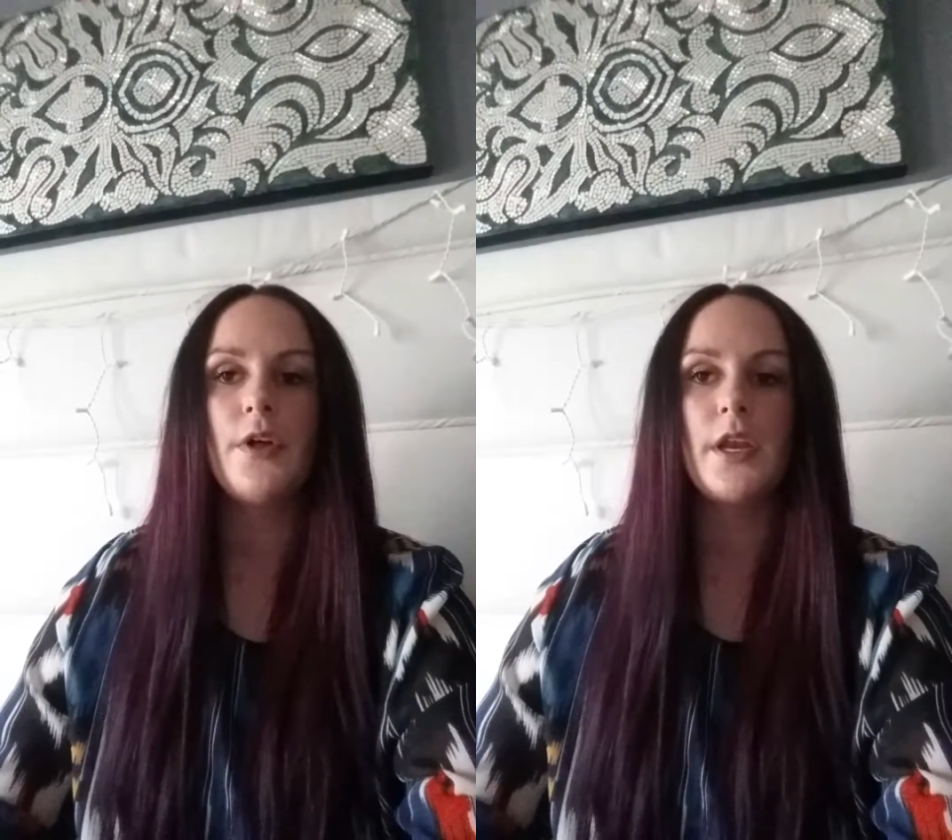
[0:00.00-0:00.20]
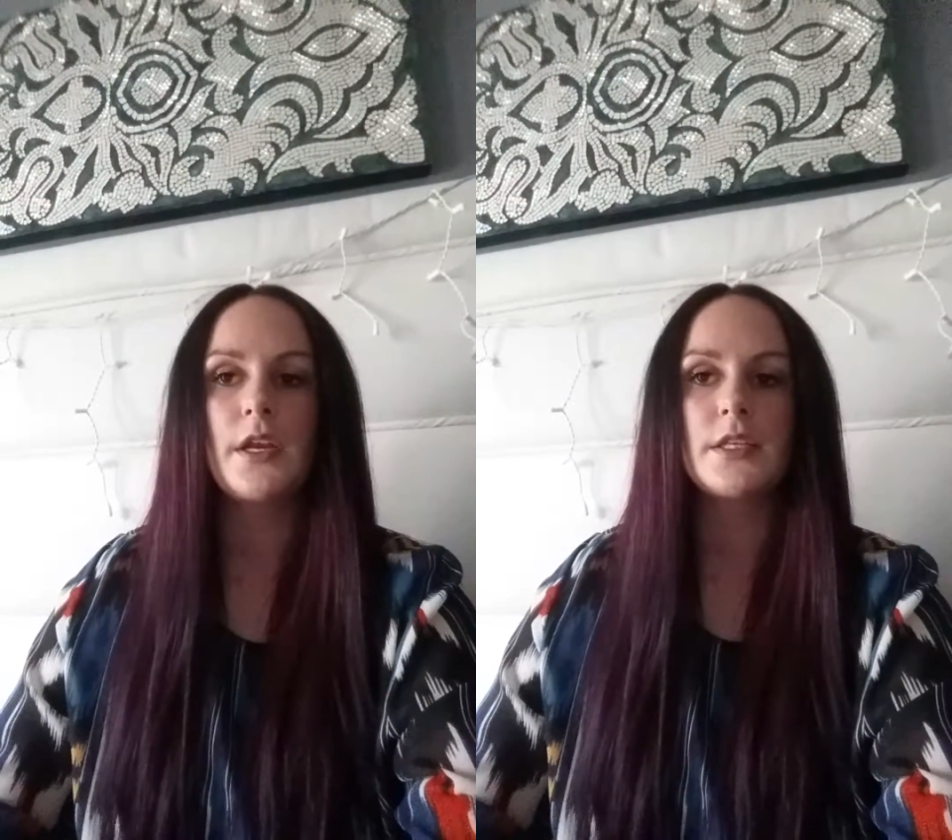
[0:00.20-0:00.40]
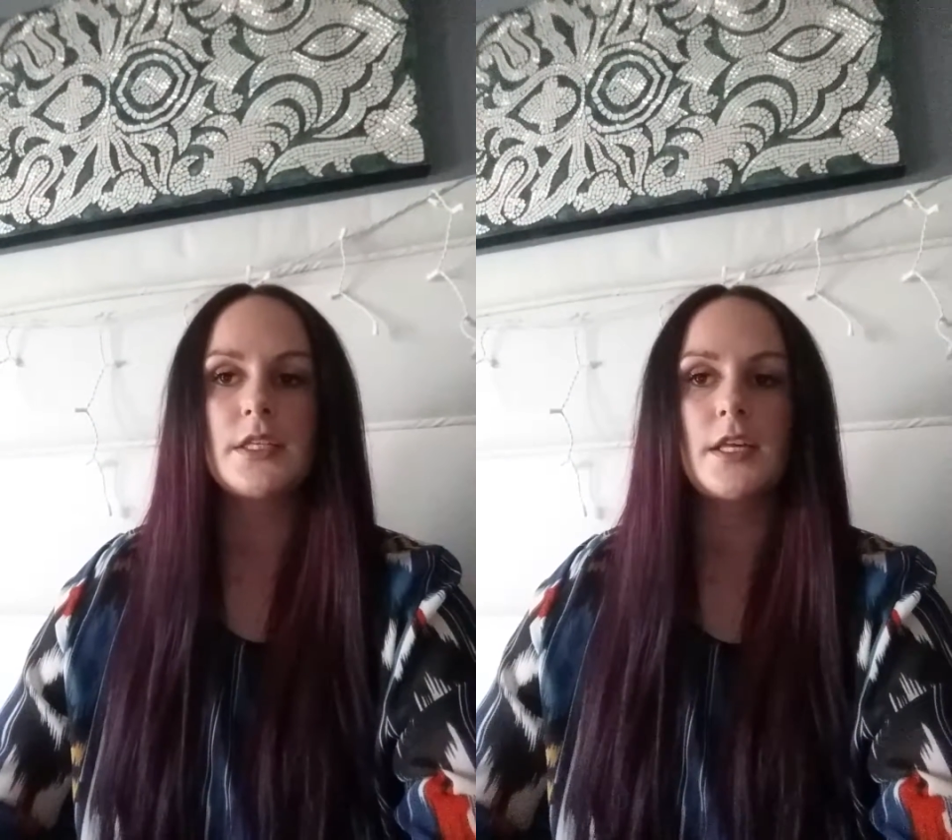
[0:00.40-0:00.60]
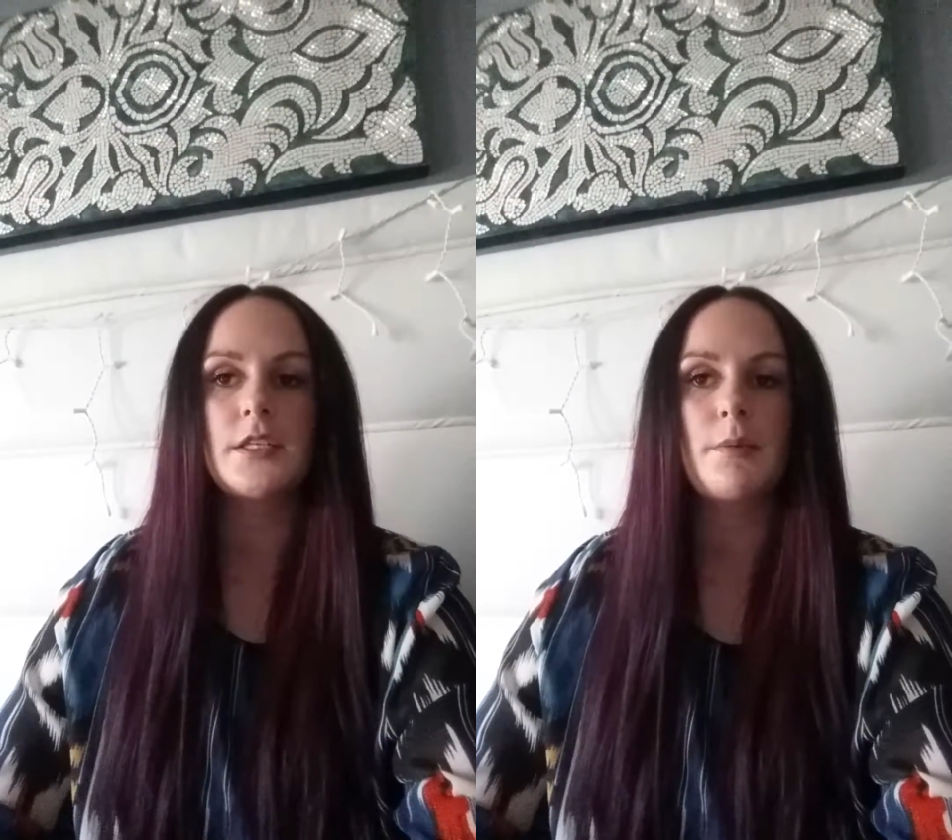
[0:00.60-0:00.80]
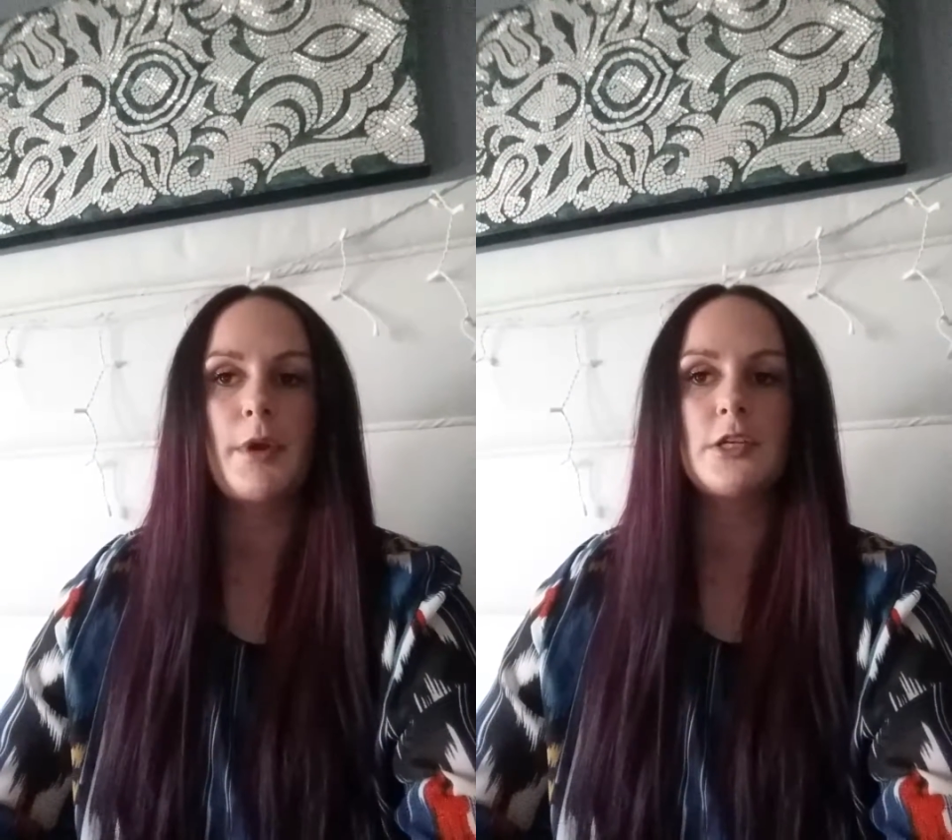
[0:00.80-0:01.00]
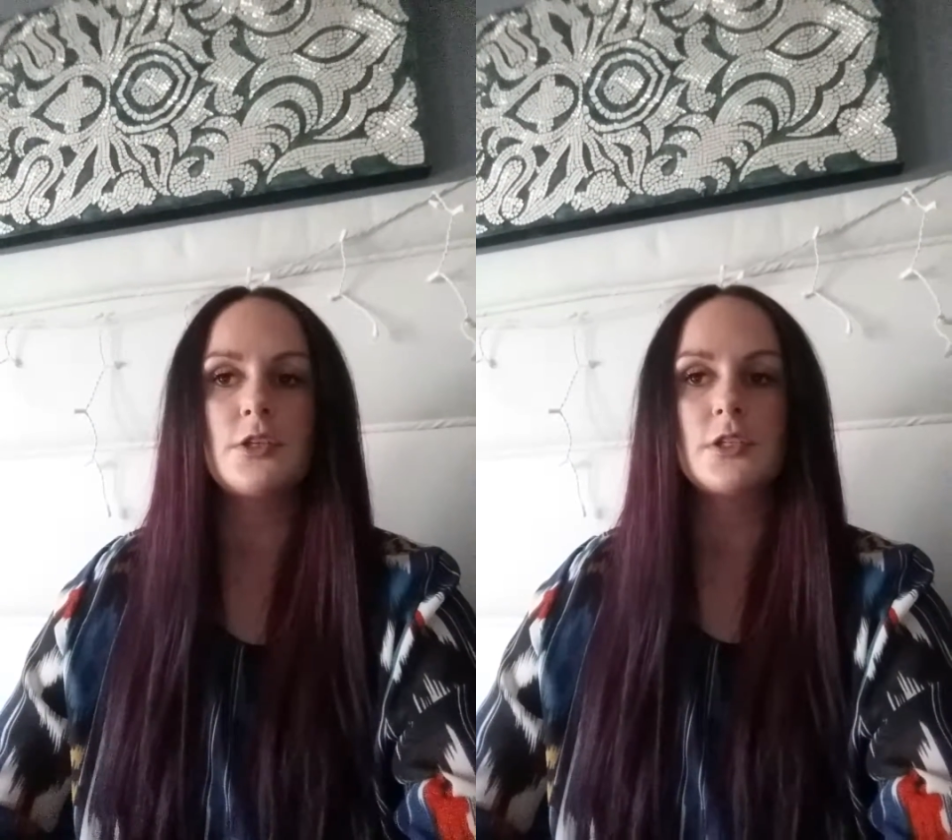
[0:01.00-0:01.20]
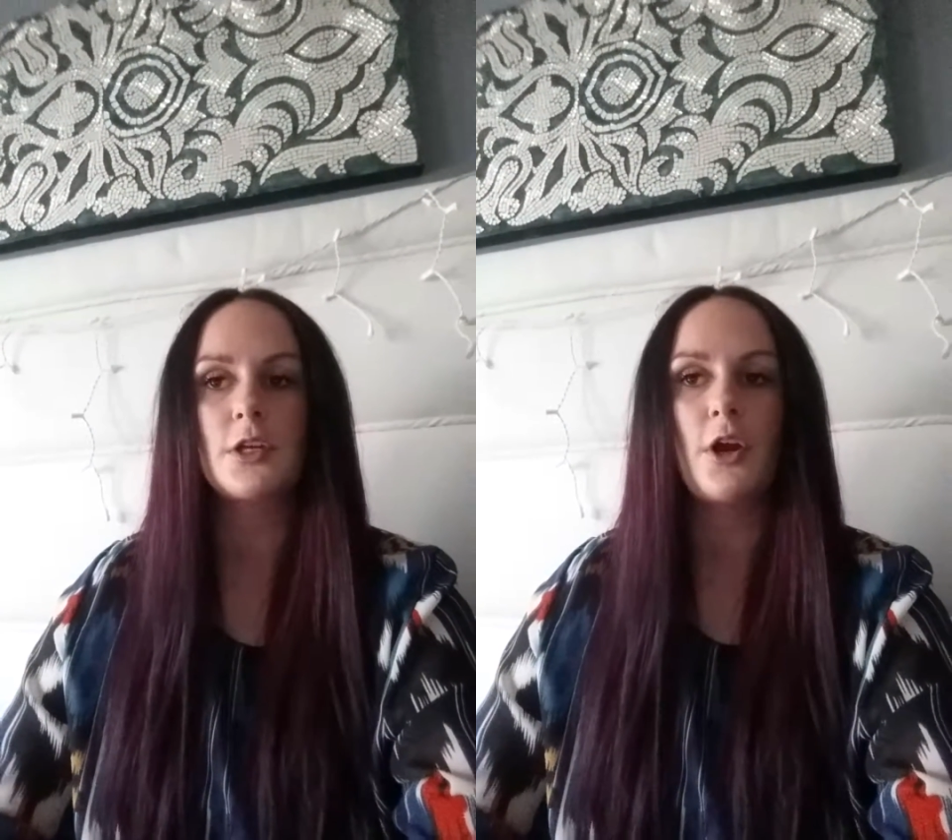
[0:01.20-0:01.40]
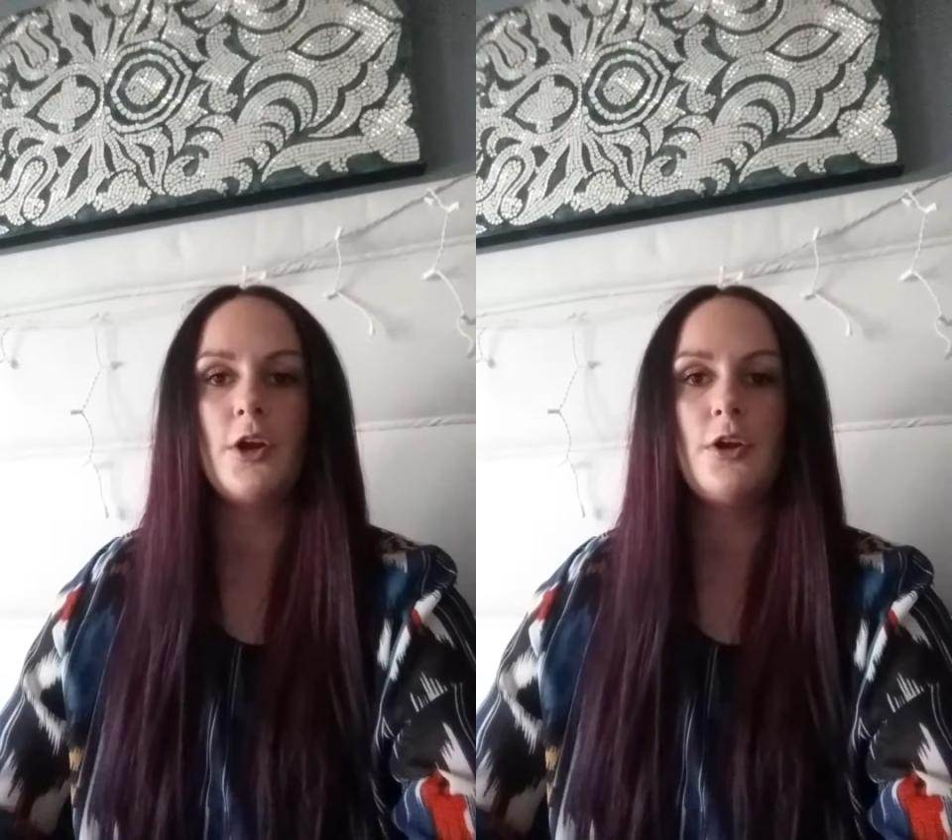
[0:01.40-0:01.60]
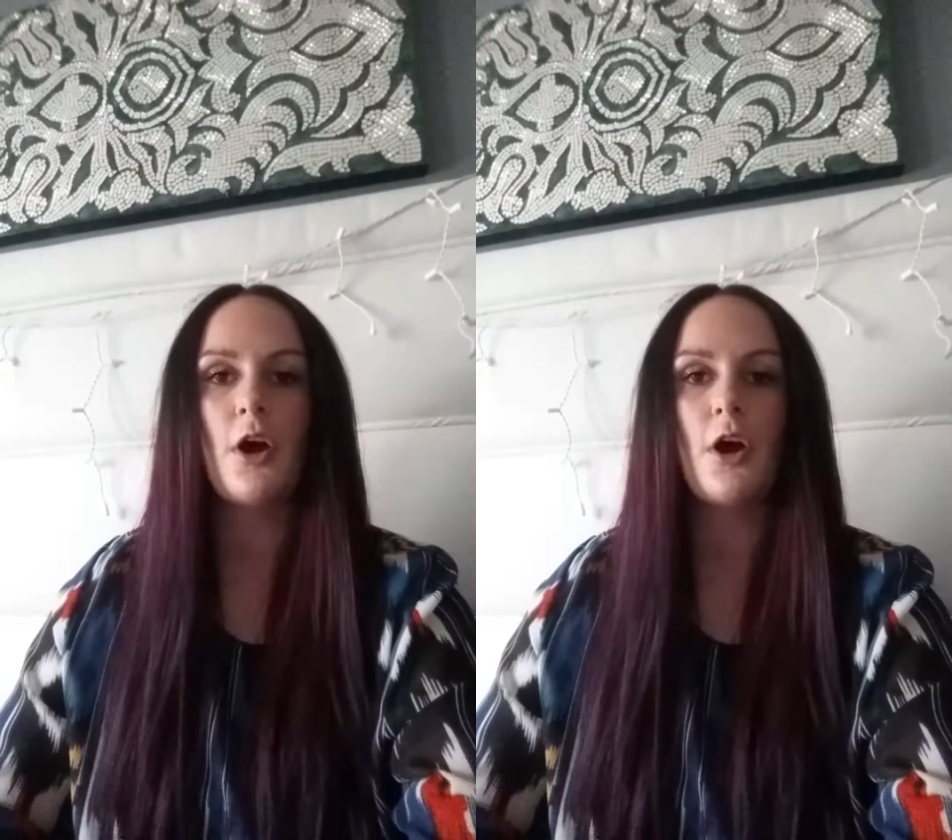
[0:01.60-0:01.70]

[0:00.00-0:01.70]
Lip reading: and it assessed the patient's current